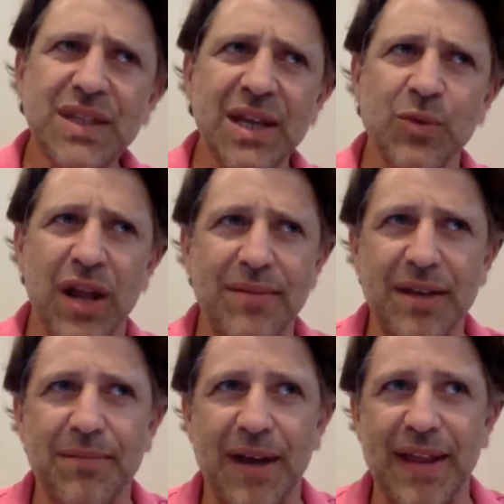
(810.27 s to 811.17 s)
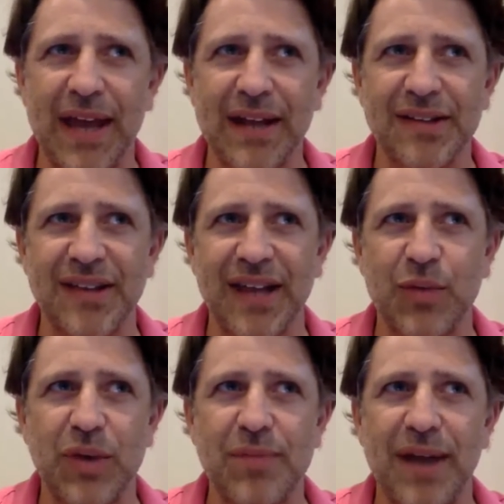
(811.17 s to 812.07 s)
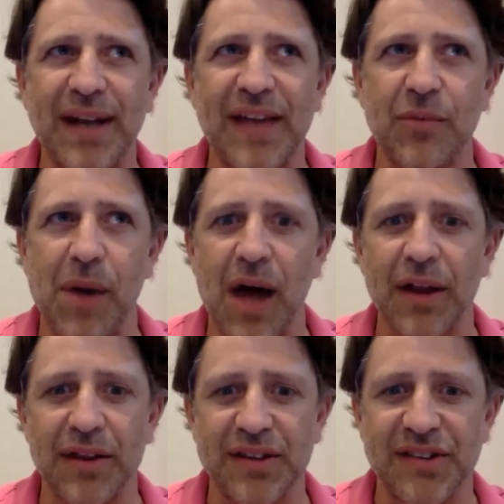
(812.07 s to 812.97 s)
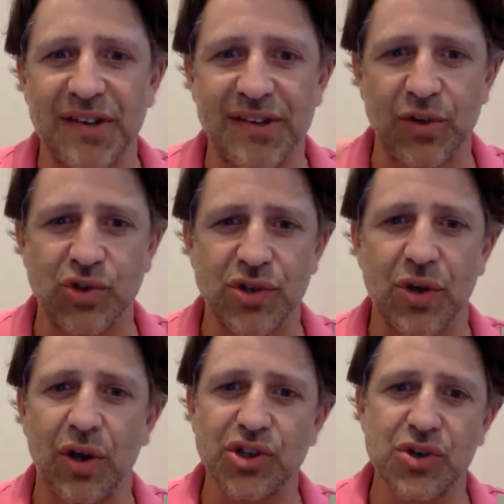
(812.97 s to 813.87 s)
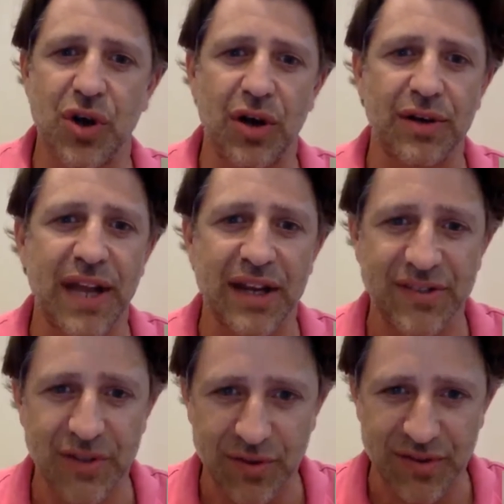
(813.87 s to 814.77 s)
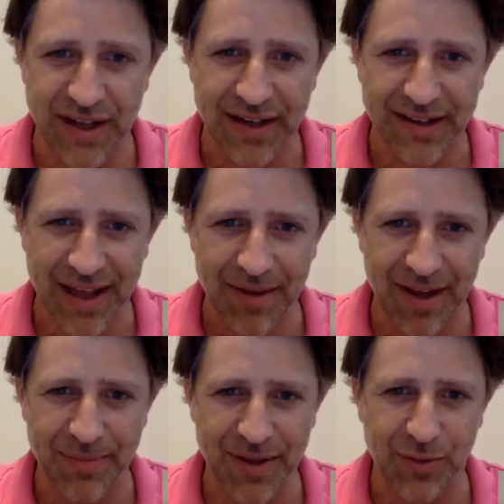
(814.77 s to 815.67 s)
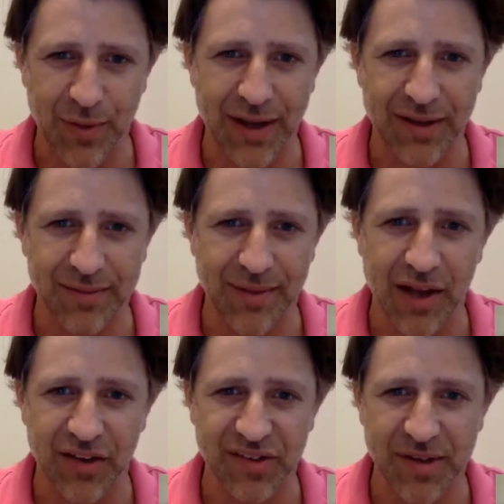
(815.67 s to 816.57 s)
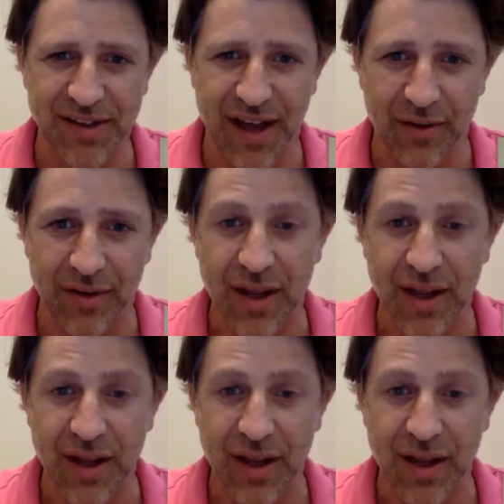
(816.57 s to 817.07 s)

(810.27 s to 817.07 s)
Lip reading: And what I mean by that is, like, we might have a model that says you should call Sean next Tuesday. That might be the way the model spits out.